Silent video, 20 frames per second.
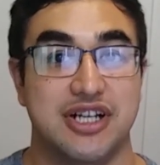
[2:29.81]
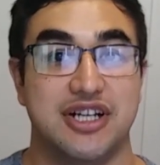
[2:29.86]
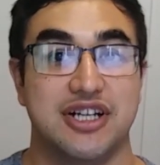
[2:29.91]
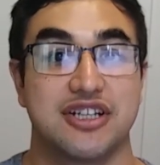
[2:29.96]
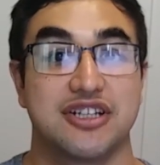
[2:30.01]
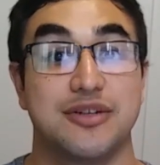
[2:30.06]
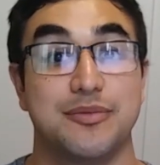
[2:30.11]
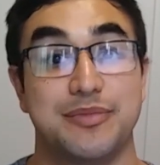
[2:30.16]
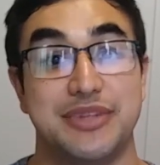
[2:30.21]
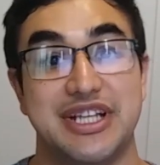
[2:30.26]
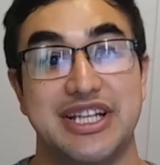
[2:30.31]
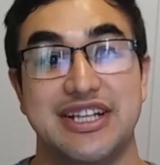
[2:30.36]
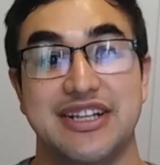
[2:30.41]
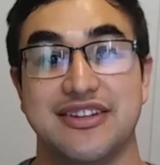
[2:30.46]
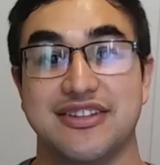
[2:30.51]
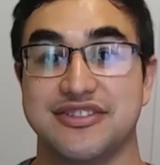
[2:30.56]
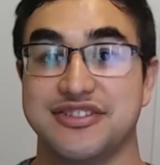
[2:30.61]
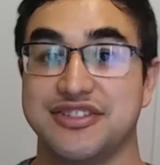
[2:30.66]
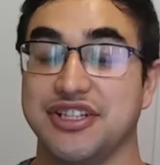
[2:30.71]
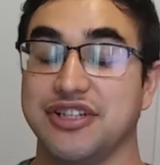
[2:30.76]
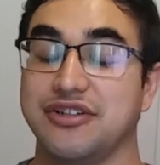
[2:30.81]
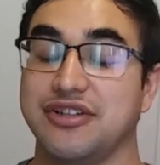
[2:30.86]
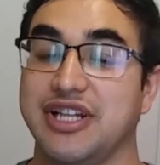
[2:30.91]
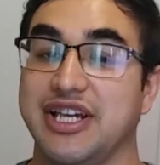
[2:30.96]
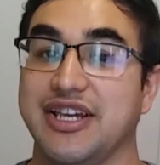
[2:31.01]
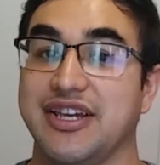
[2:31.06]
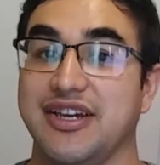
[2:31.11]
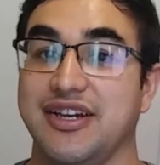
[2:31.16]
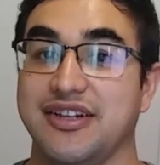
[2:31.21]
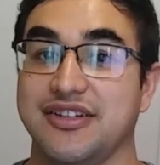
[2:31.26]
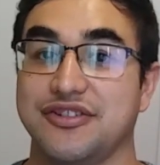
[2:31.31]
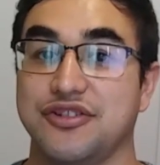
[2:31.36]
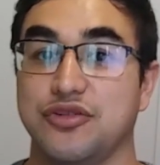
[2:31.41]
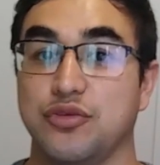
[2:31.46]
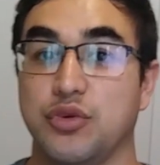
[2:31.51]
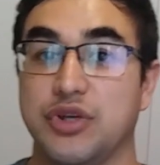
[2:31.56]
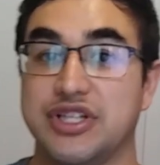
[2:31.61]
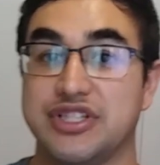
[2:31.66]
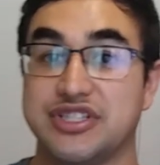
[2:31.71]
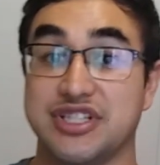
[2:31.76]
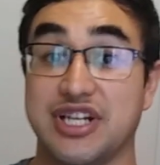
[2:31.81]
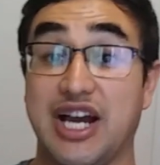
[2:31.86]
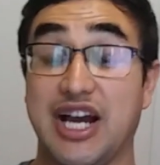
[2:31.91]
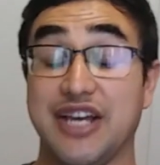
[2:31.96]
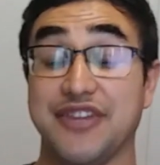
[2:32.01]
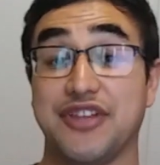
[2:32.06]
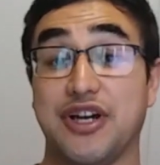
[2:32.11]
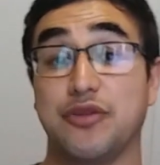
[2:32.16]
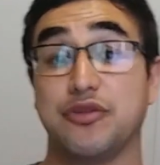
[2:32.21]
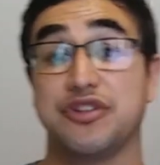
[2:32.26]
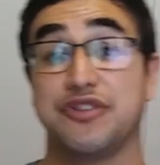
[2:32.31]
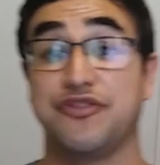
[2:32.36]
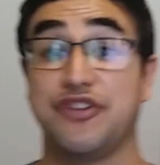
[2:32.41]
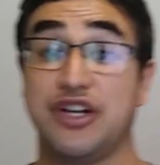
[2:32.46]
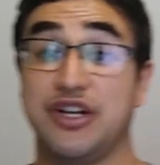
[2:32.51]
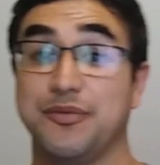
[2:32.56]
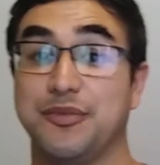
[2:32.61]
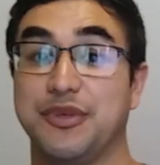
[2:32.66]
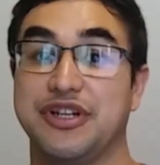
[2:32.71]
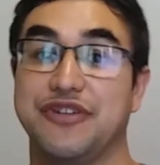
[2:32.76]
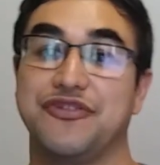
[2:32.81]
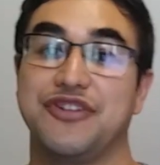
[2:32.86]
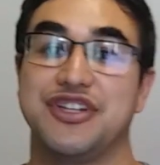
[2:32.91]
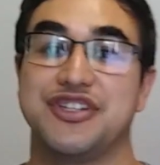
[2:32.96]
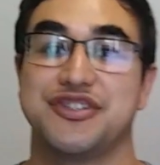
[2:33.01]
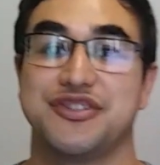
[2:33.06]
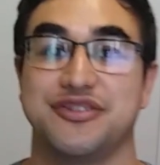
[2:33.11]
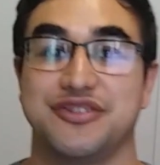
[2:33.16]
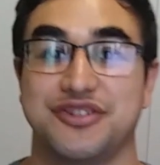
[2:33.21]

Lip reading: Completing the Single Leg X, which I thought was very beneficial.